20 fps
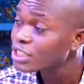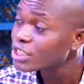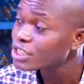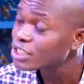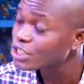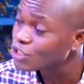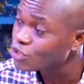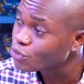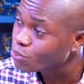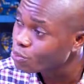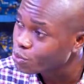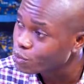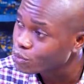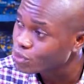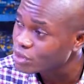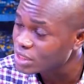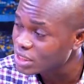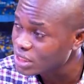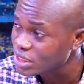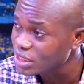still
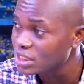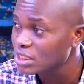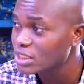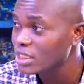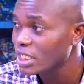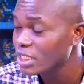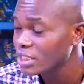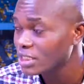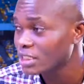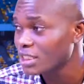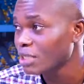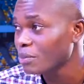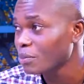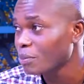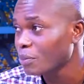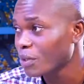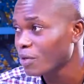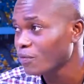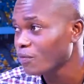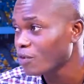puts this same
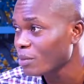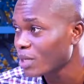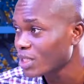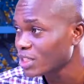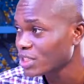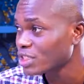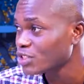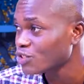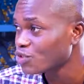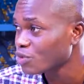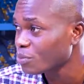performance into